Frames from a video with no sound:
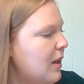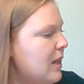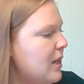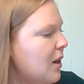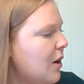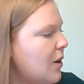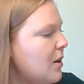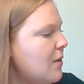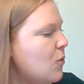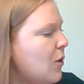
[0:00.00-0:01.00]
he heard
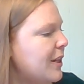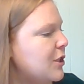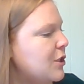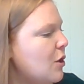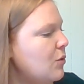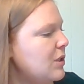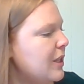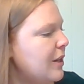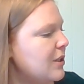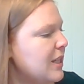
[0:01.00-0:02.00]
a voice so
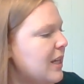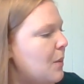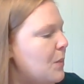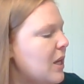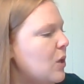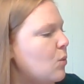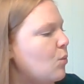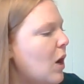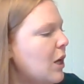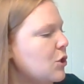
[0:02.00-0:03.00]
dear to him that he
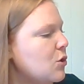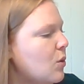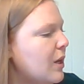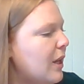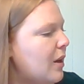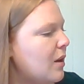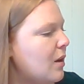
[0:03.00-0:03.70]
rushed toward it.